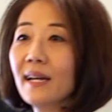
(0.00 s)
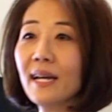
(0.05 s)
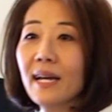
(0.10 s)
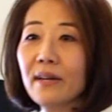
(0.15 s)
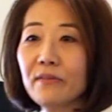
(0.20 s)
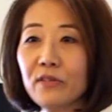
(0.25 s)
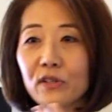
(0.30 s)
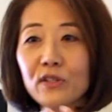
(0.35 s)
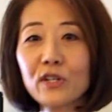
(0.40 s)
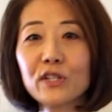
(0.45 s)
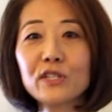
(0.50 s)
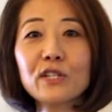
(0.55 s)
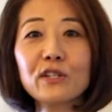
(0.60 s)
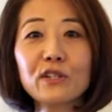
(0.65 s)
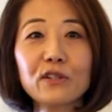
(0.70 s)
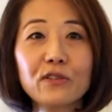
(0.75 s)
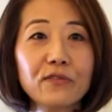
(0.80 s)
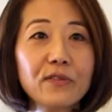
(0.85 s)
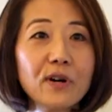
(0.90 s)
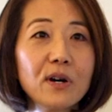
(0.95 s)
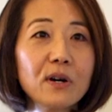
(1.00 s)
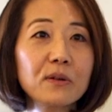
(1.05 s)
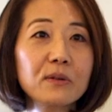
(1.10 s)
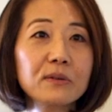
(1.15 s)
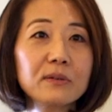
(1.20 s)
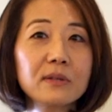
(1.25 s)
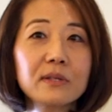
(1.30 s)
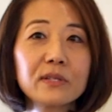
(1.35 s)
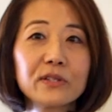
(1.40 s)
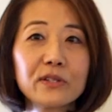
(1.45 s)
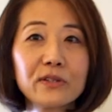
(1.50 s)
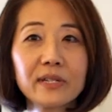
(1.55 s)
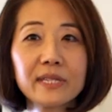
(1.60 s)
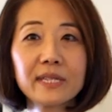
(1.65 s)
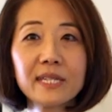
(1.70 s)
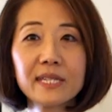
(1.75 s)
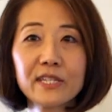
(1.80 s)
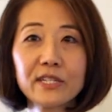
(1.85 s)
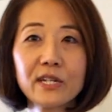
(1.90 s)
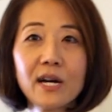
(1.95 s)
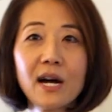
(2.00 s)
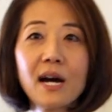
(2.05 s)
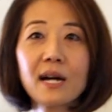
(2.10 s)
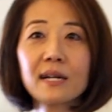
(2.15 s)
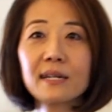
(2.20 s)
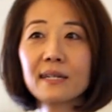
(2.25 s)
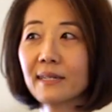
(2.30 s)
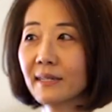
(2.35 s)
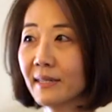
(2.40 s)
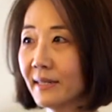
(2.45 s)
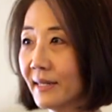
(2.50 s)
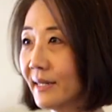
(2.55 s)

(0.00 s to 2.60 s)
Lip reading: Have you looked at your phone during this talk?